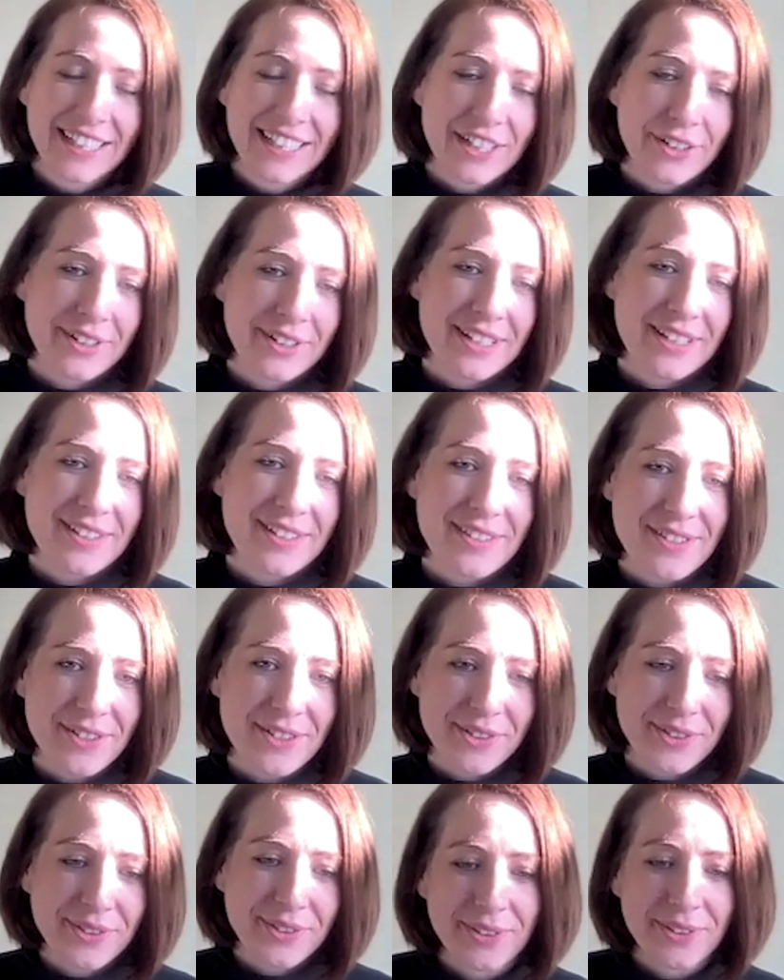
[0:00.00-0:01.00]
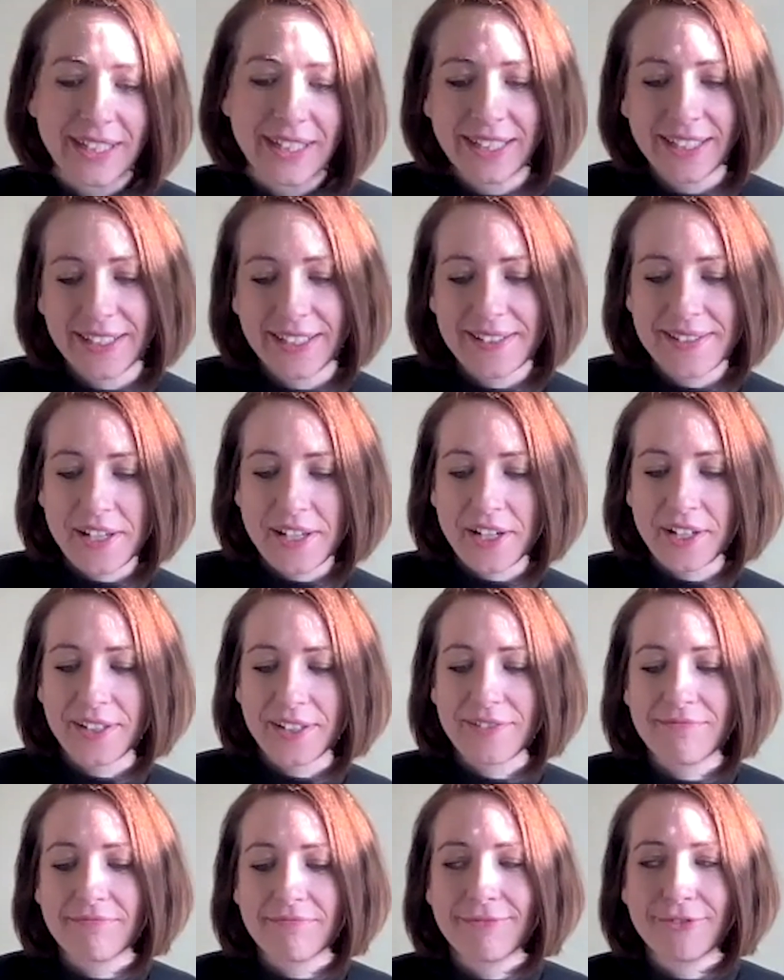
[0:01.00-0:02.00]
going into
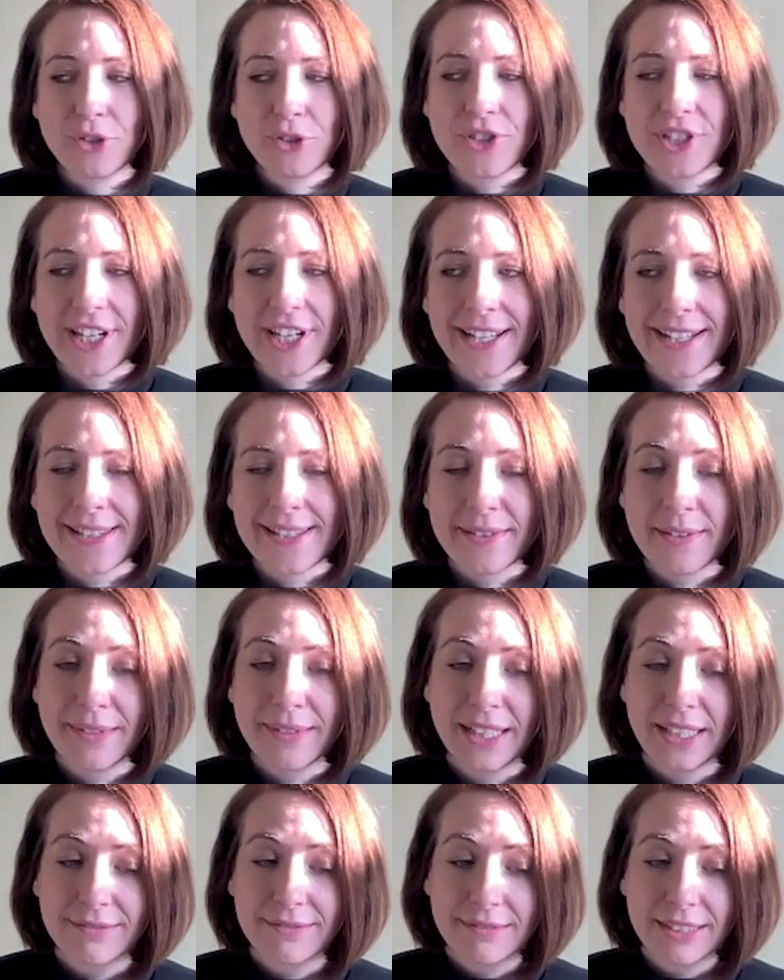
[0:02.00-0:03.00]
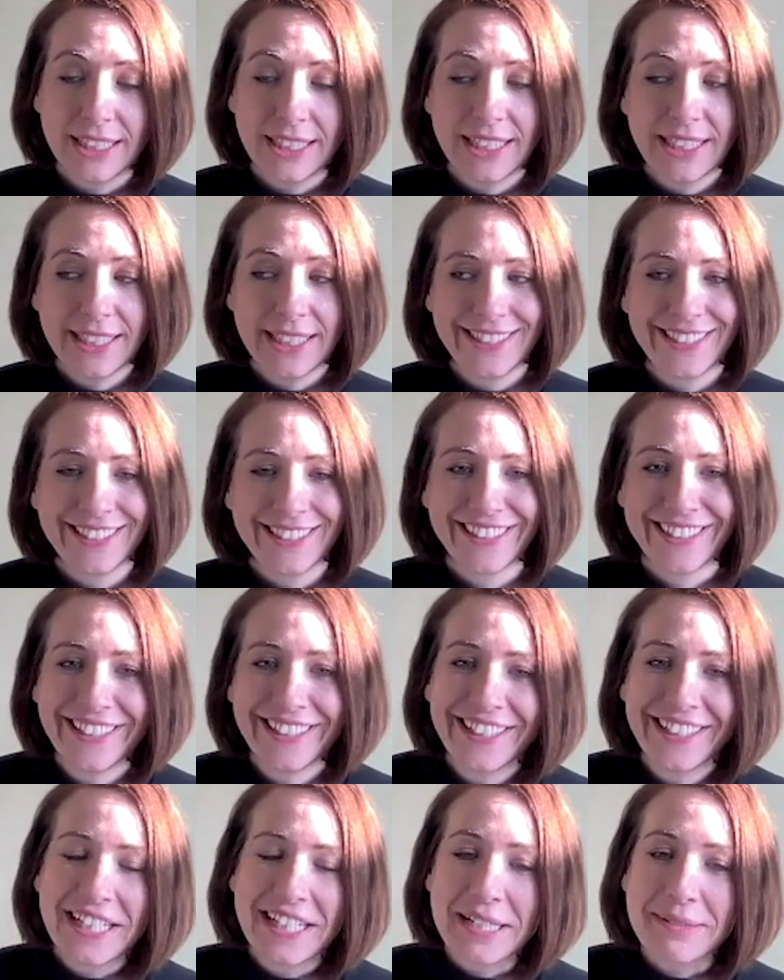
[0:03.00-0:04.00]
certain food chains where I'm like, really?
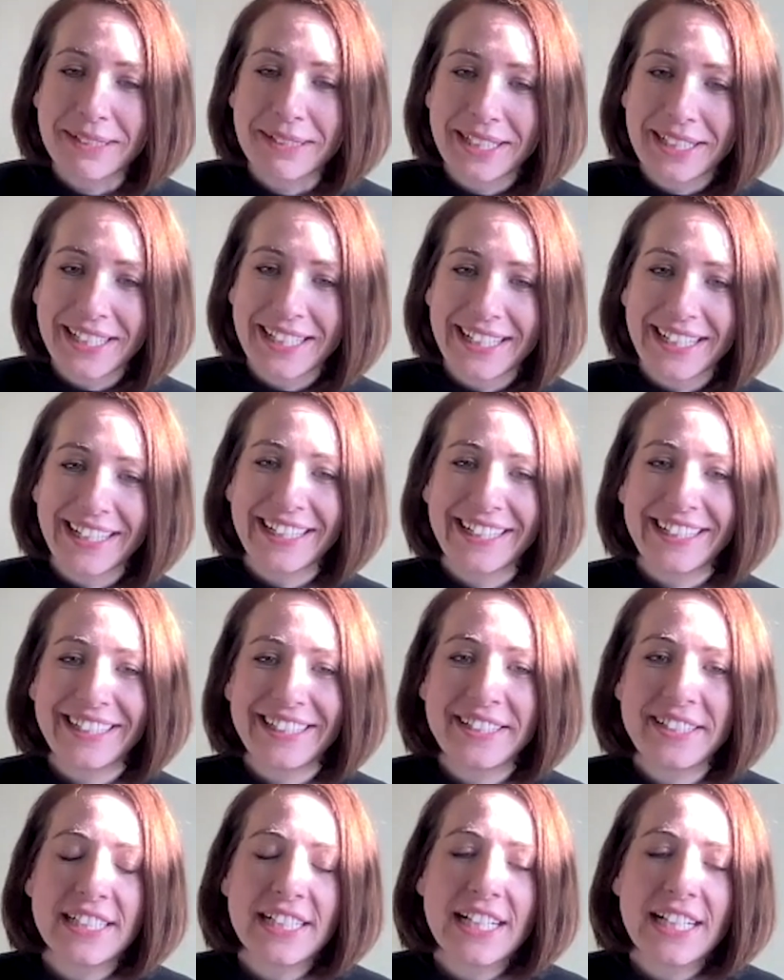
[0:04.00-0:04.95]
Am I going to eat here?